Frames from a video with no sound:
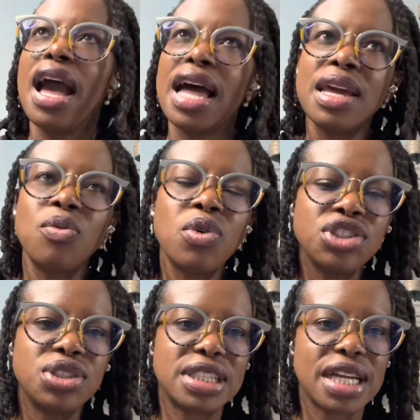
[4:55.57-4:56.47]
And then once
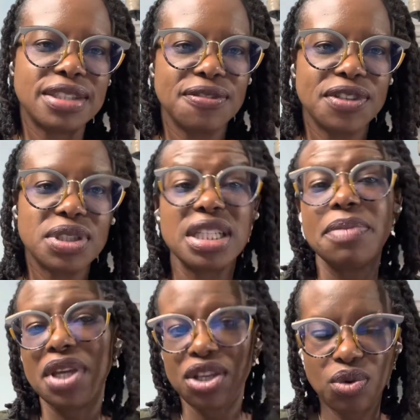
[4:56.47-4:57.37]
you start to feel
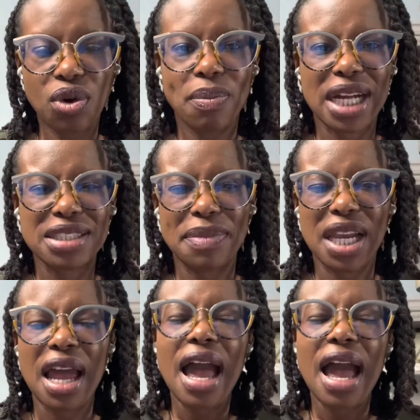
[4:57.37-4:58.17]
sleepy, you go back to bed.